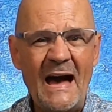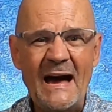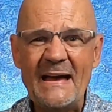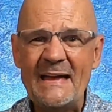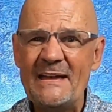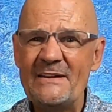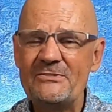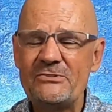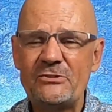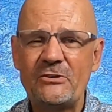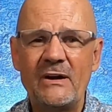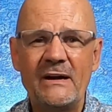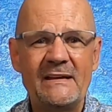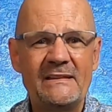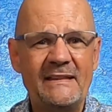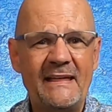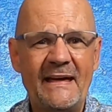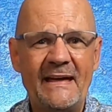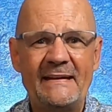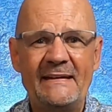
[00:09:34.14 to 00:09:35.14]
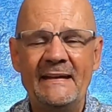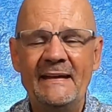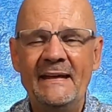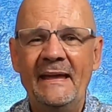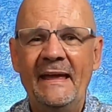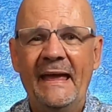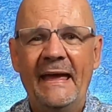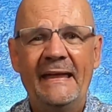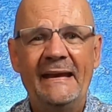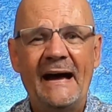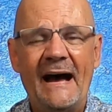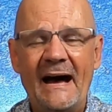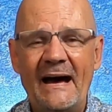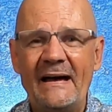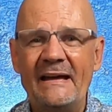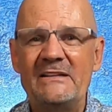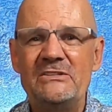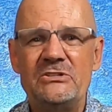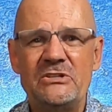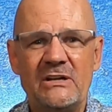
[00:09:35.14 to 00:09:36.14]
I have tried that and
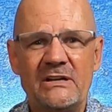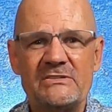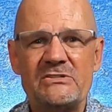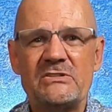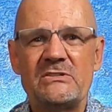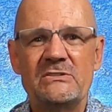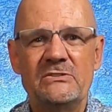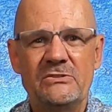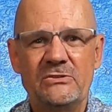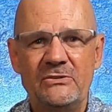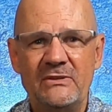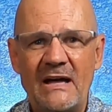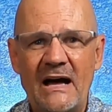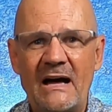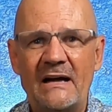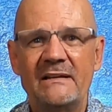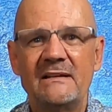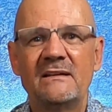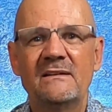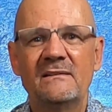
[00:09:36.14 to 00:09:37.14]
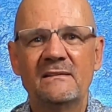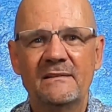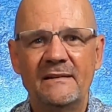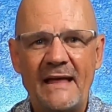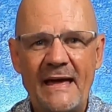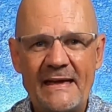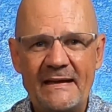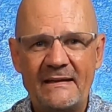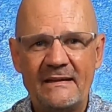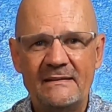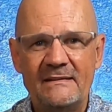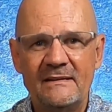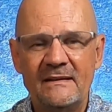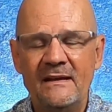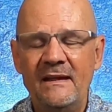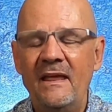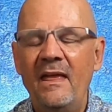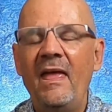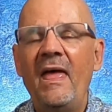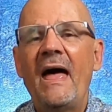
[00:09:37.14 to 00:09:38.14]
I just do not like it.
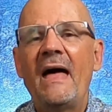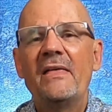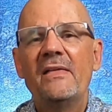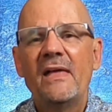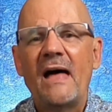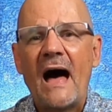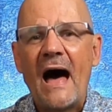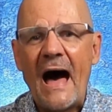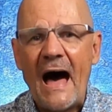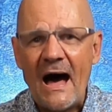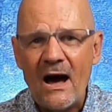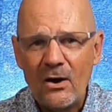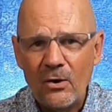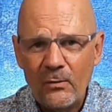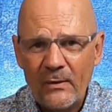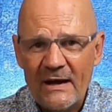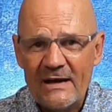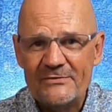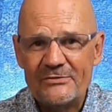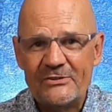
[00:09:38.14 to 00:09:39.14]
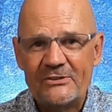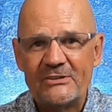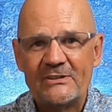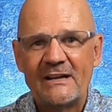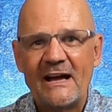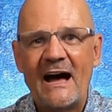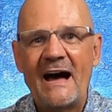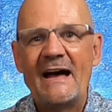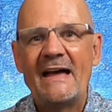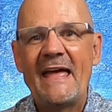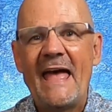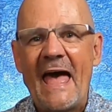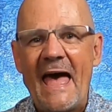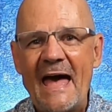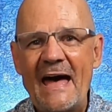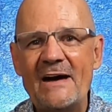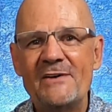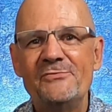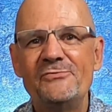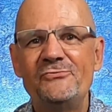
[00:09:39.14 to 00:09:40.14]
However, I
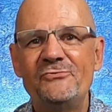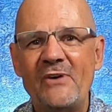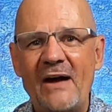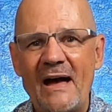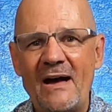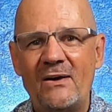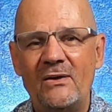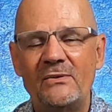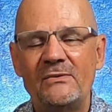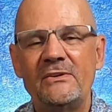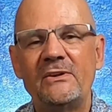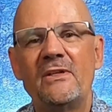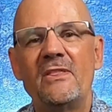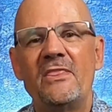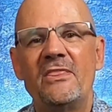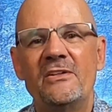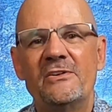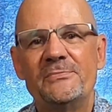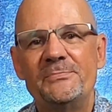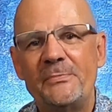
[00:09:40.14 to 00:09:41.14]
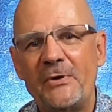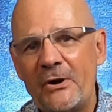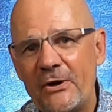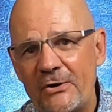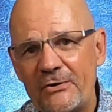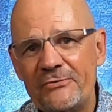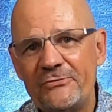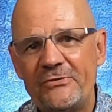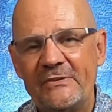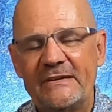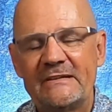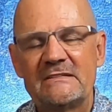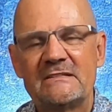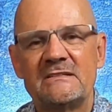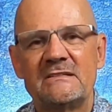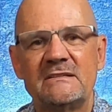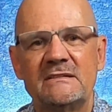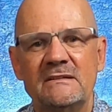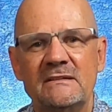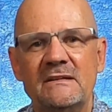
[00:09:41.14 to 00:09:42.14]
have found the
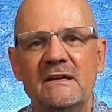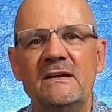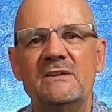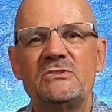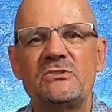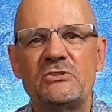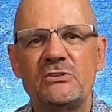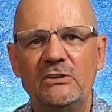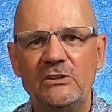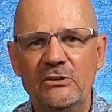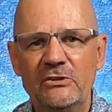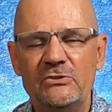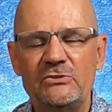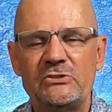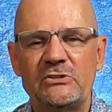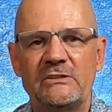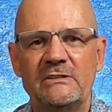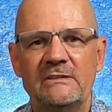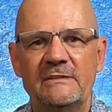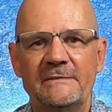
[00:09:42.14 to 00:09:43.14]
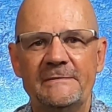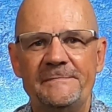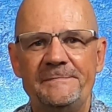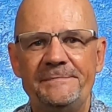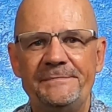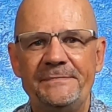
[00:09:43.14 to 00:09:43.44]
perfect solution.